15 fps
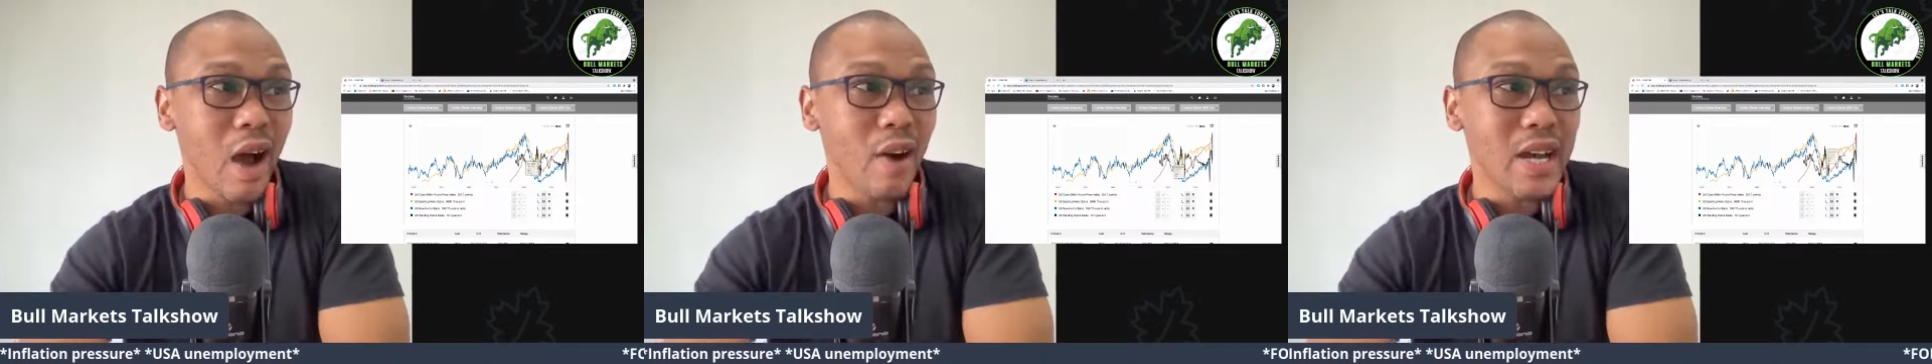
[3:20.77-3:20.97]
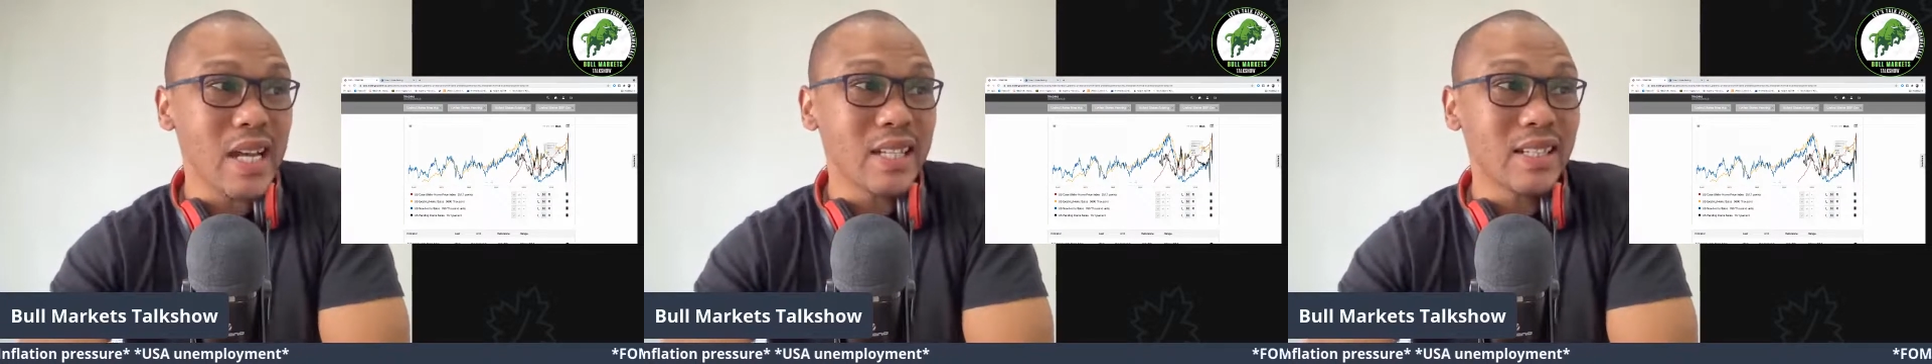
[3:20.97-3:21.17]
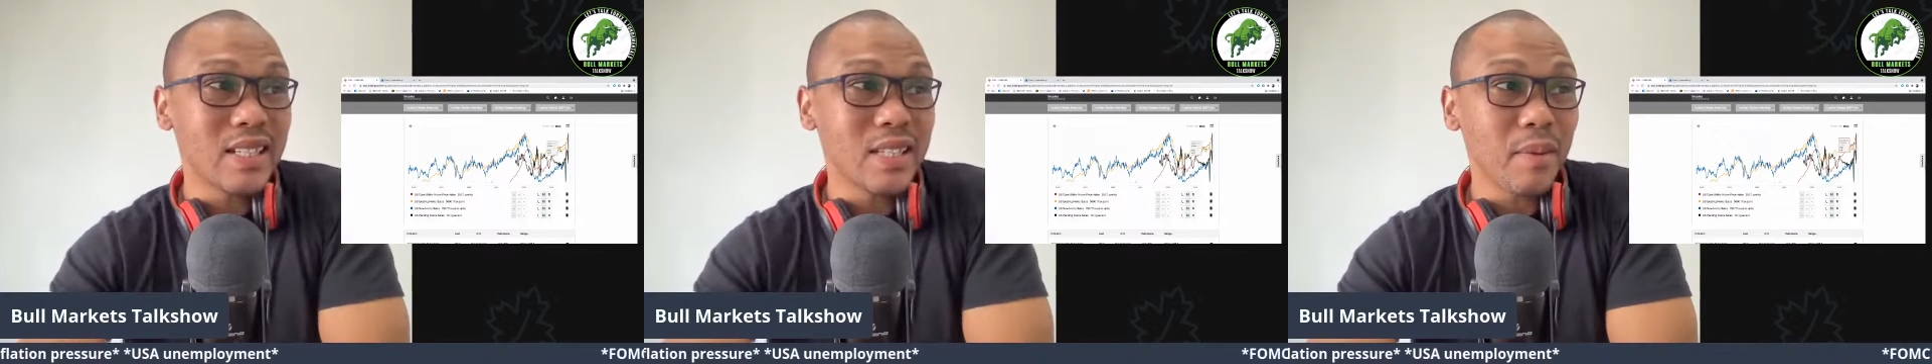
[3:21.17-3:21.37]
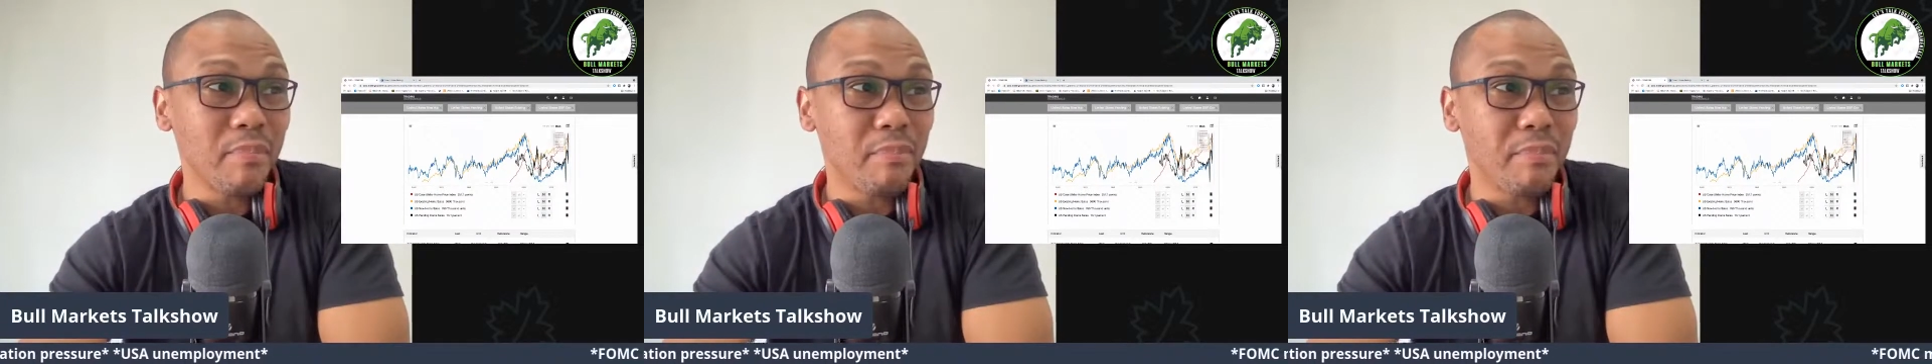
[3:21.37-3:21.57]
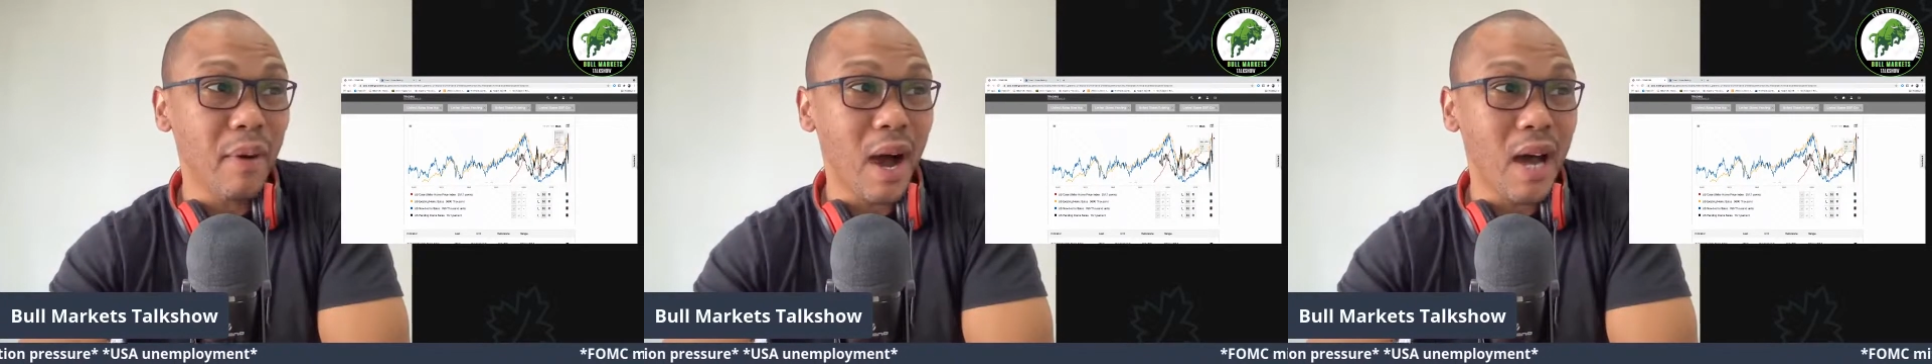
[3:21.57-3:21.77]
Now, it
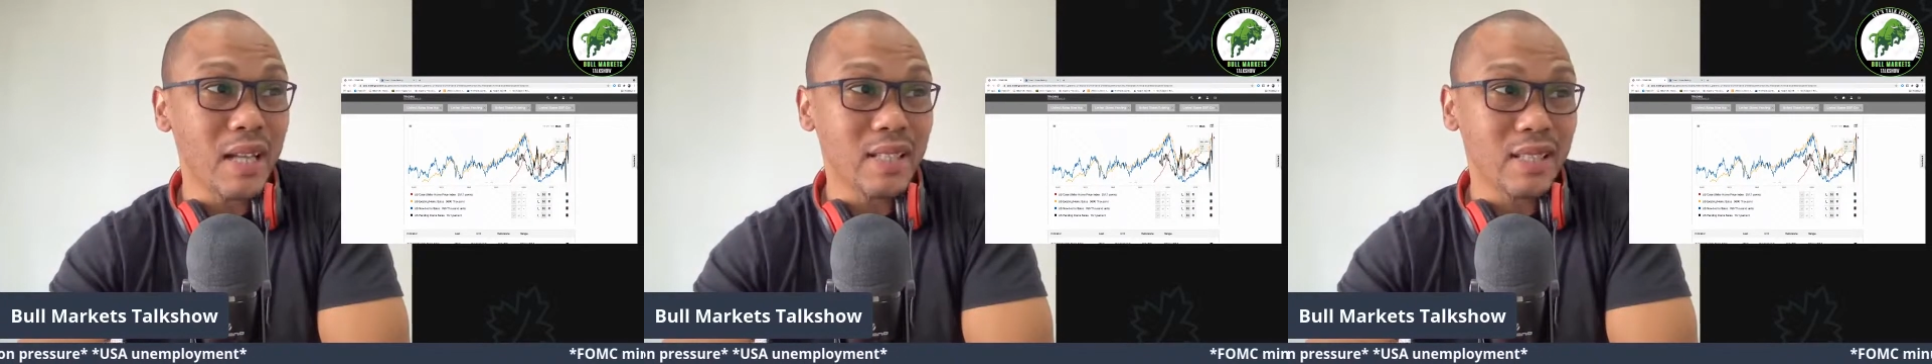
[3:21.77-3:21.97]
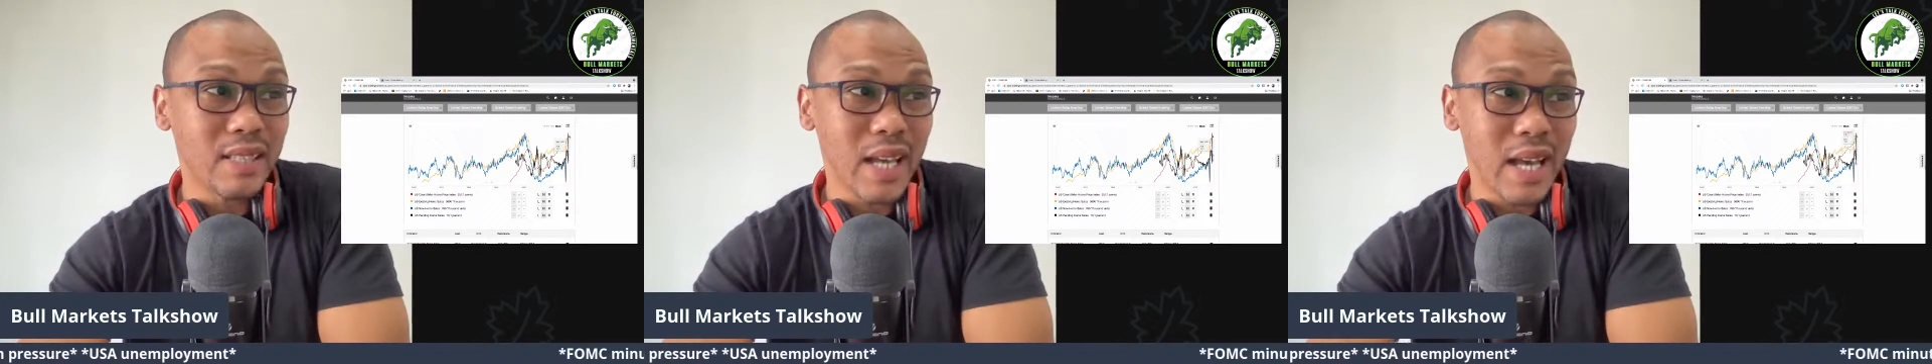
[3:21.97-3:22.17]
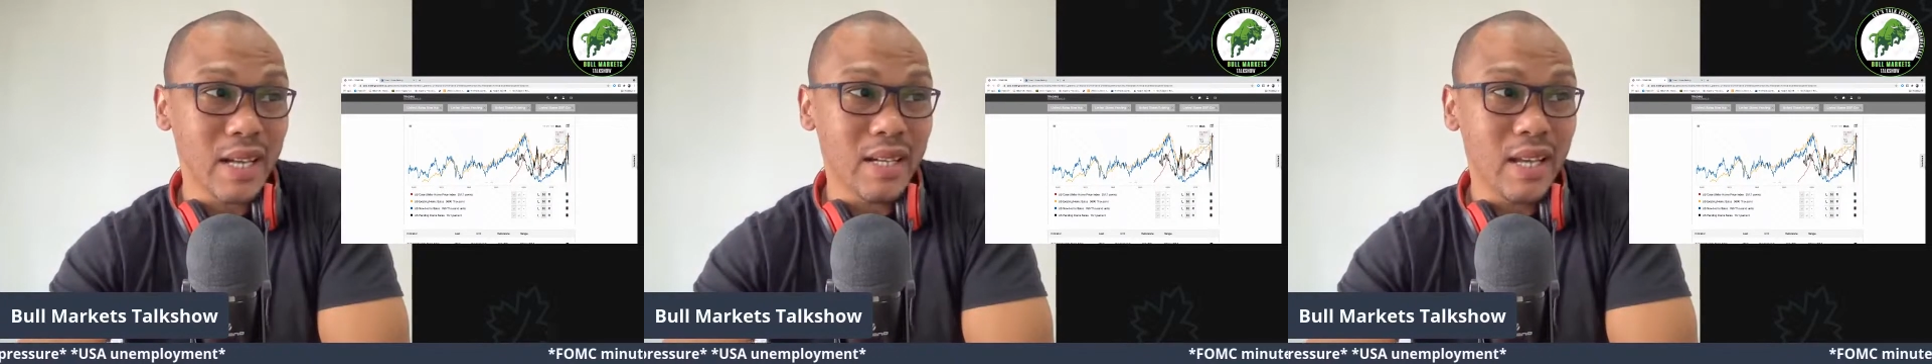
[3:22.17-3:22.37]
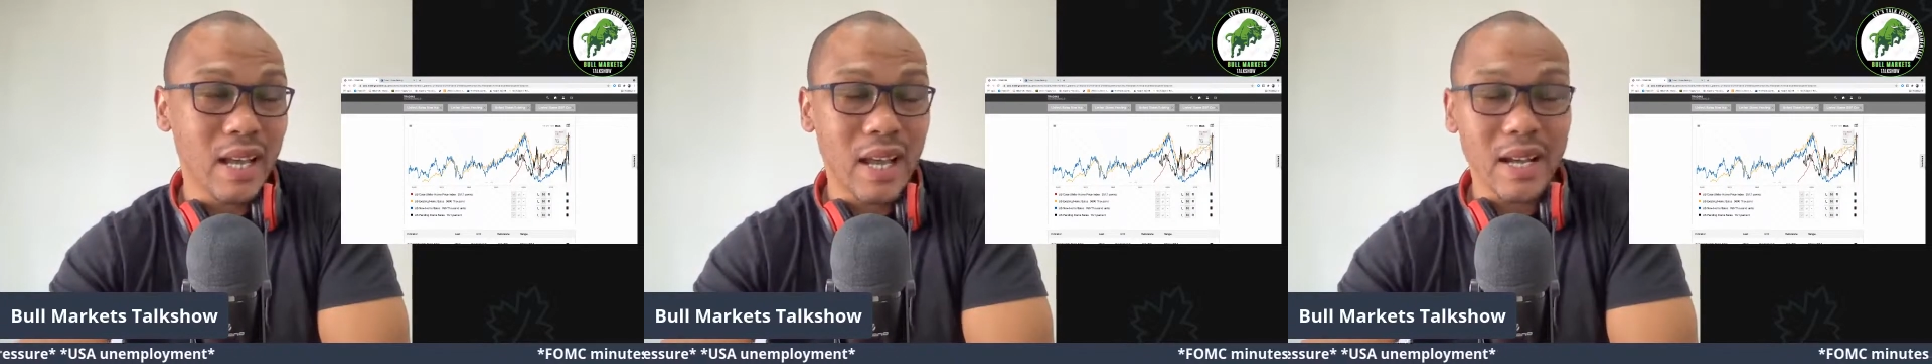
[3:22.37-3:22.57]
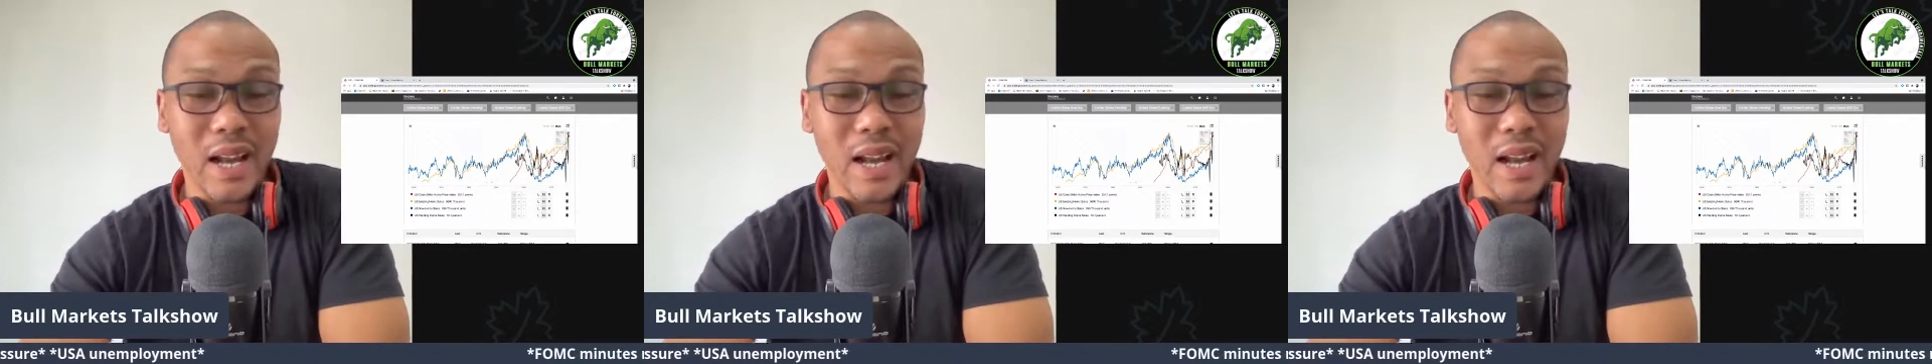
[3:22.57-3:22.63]
surpassed that.